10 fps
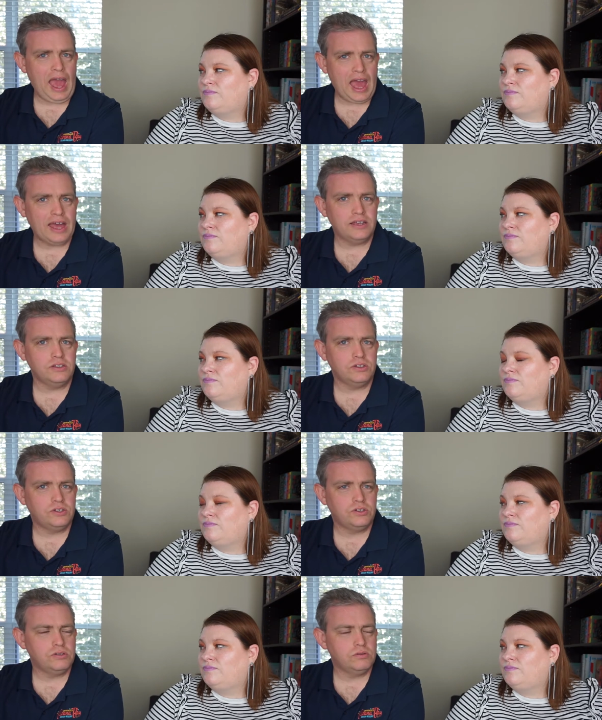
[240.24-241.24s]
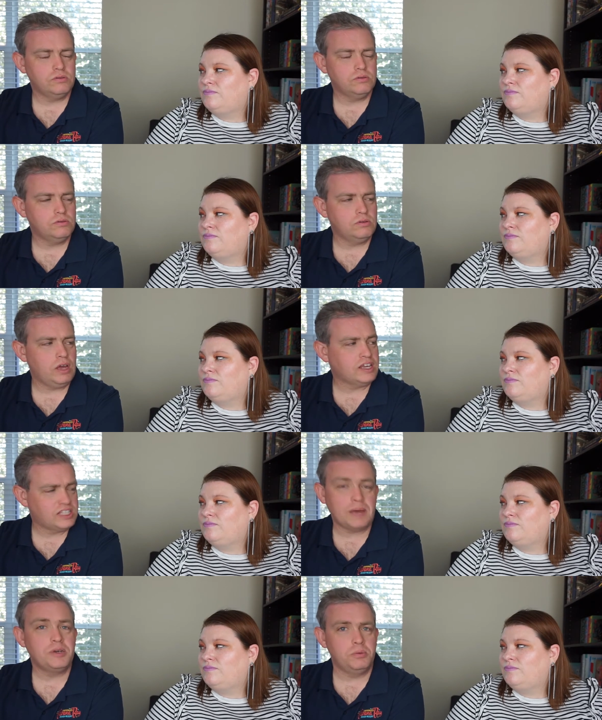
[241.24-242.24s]
Speaker 1: as
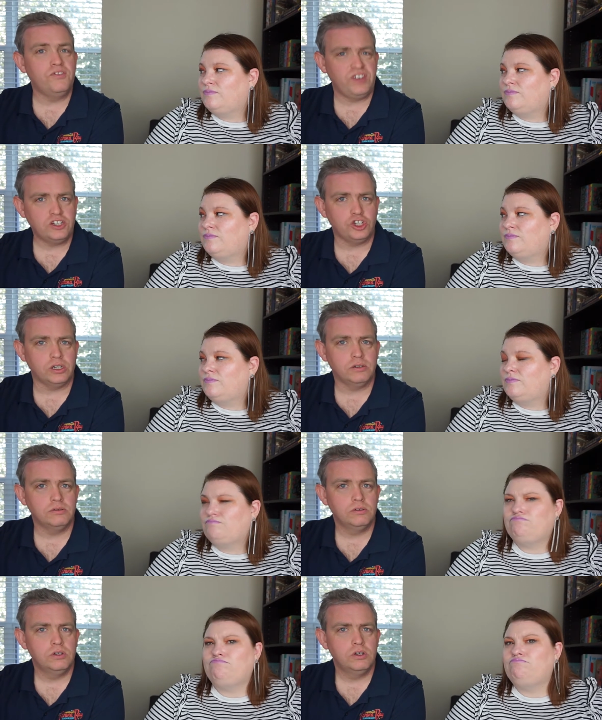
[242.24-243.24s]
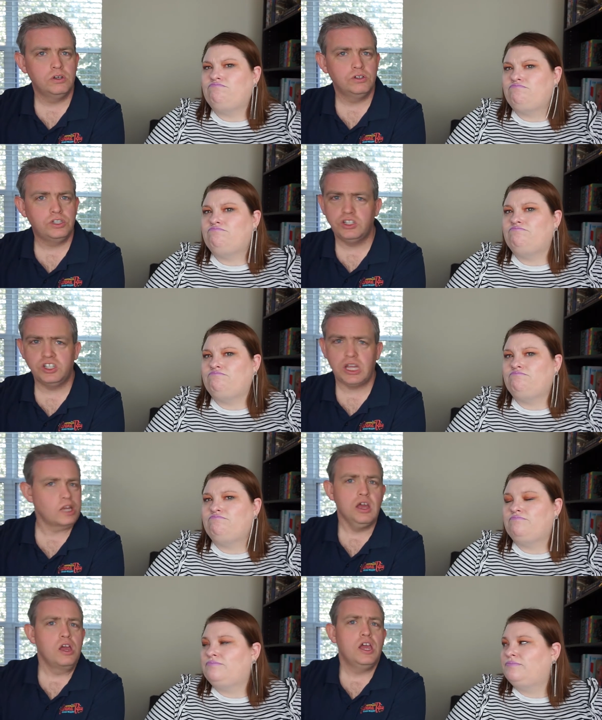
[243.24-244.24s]
acceptable fiction. She's just
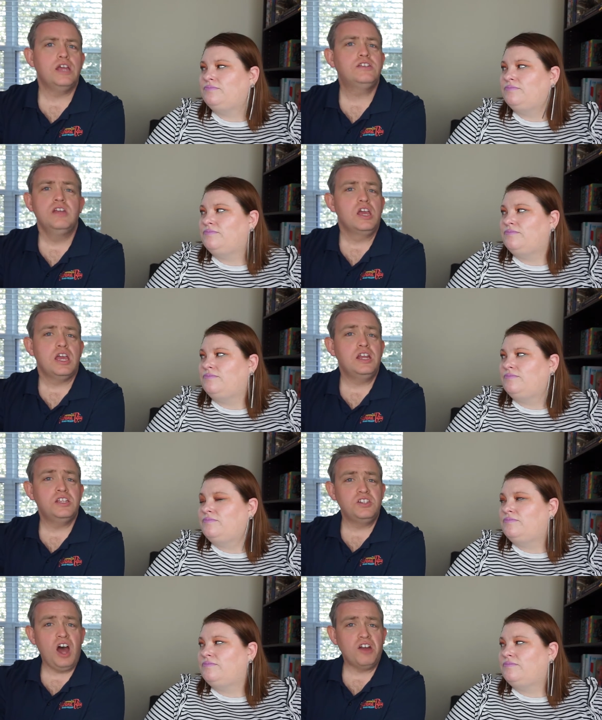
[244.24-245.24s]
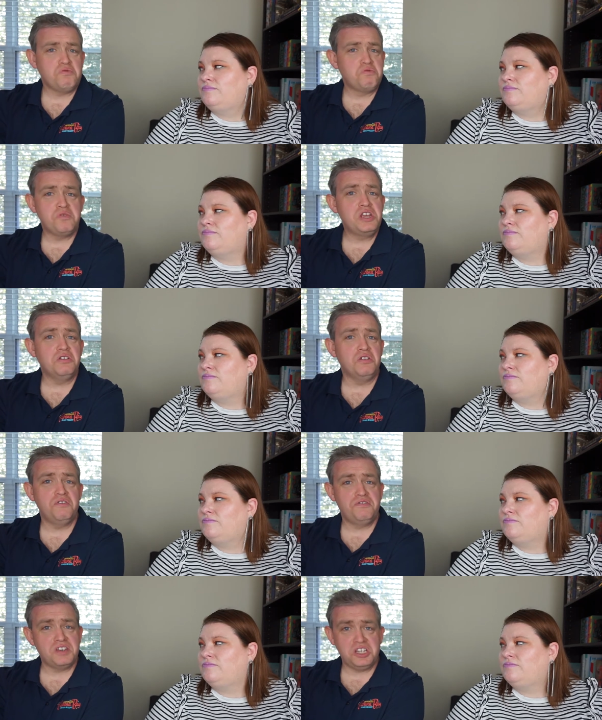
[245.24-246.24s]
like, it it is not real
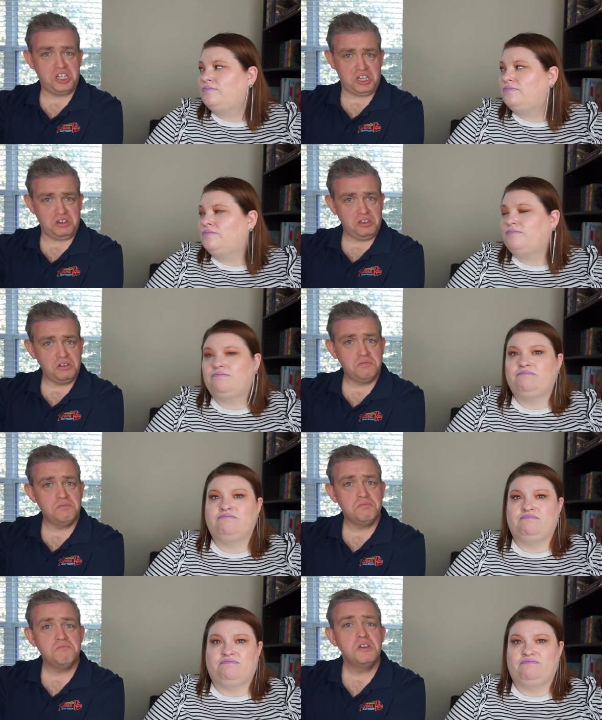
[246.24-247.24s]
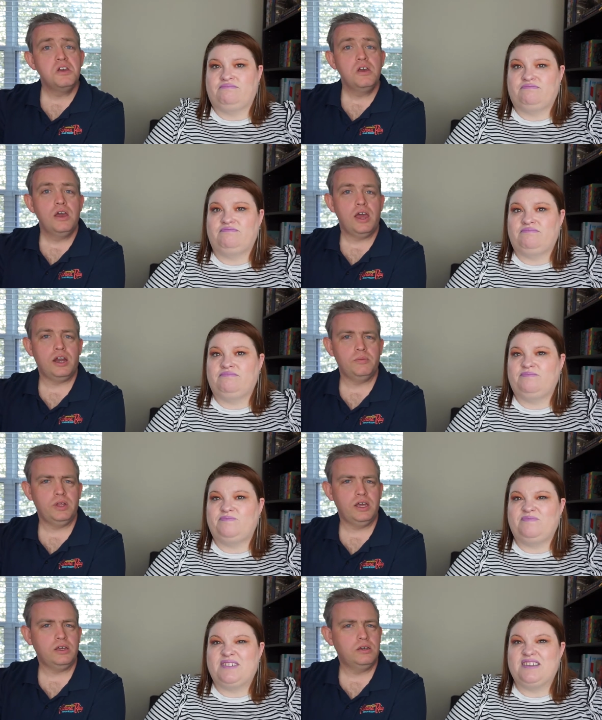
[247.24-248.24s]
fiction. And I'm
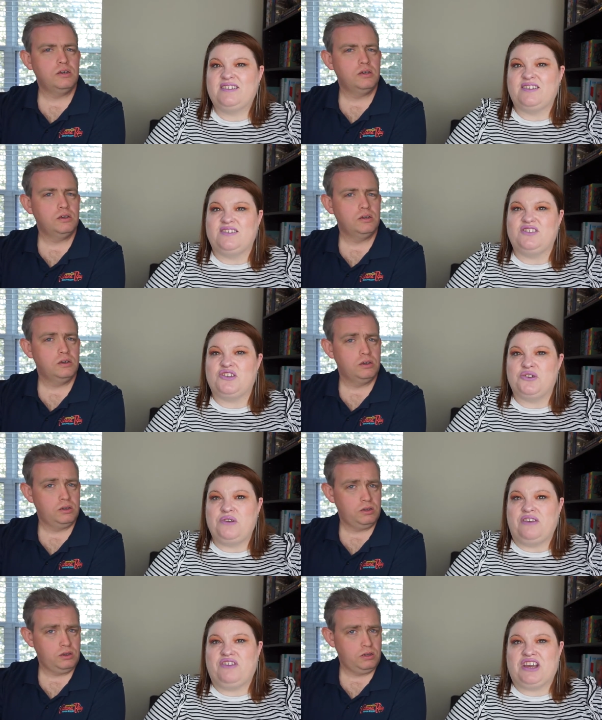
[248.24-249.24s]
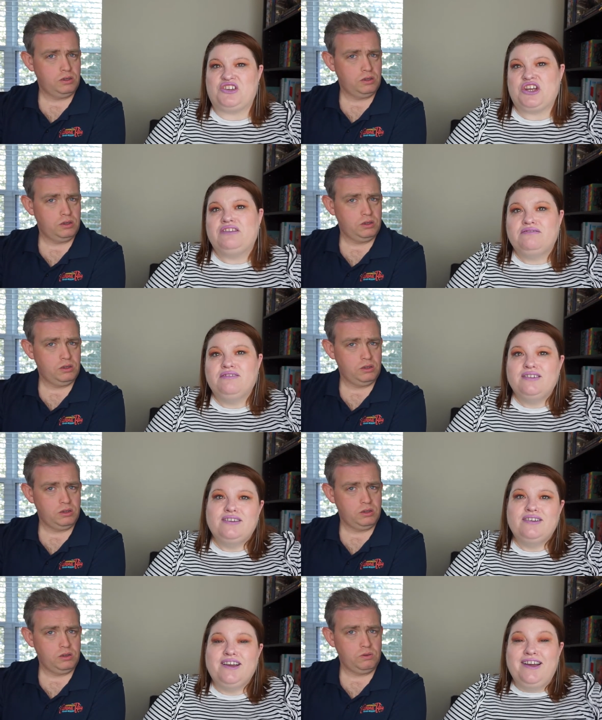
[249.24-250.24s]
like, snooty fiction.
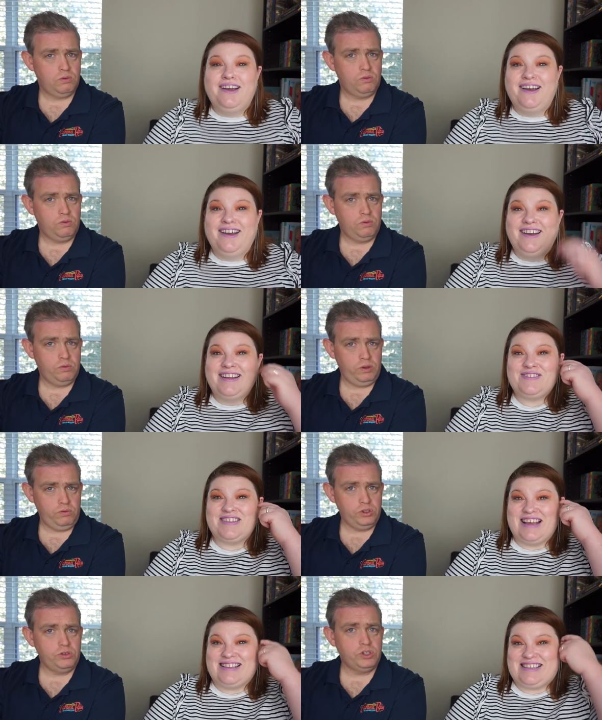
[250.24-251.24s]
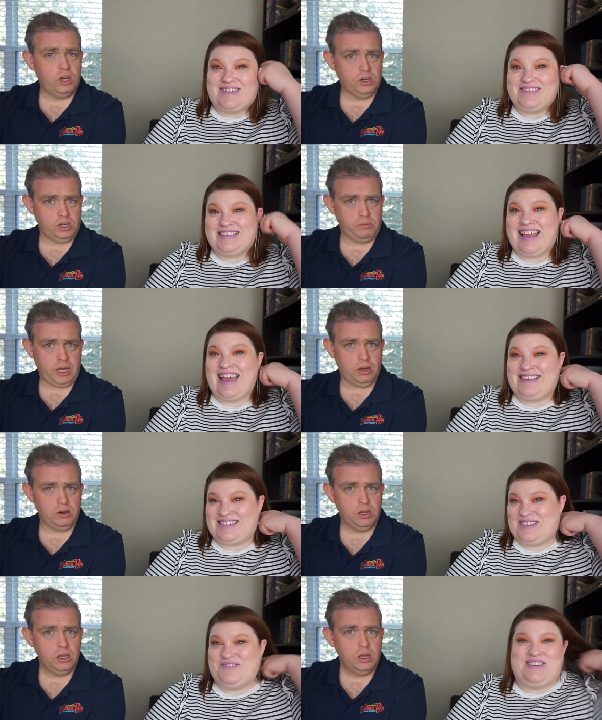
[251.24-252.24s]
What are you talking about? Like
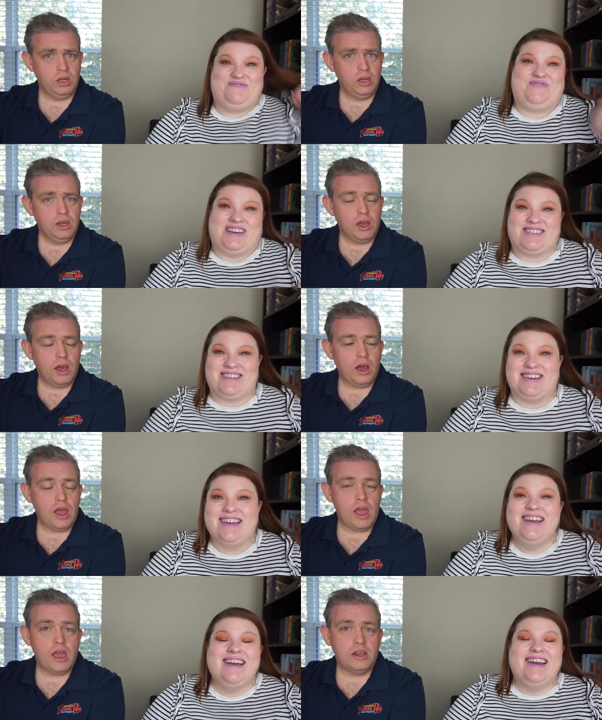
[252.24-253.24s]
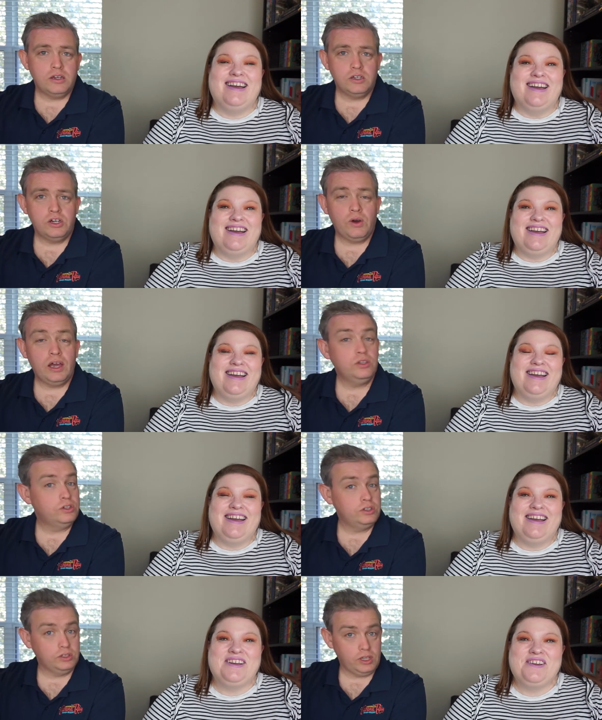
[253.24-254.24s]
snooty fiction. And you know, I
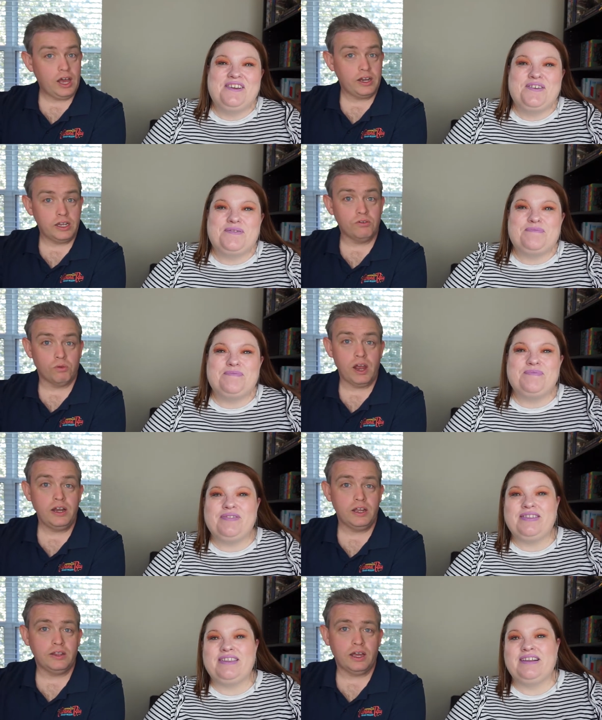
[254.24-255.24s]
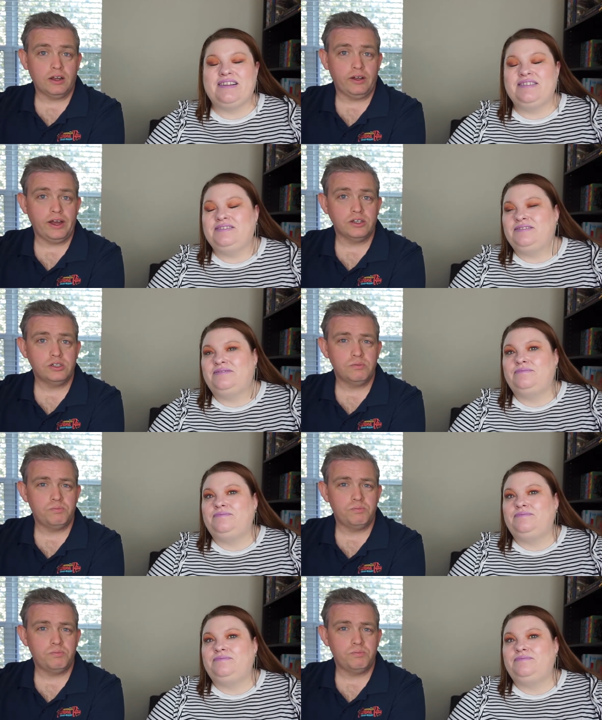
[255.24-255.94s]
learned a lot in writing in that class,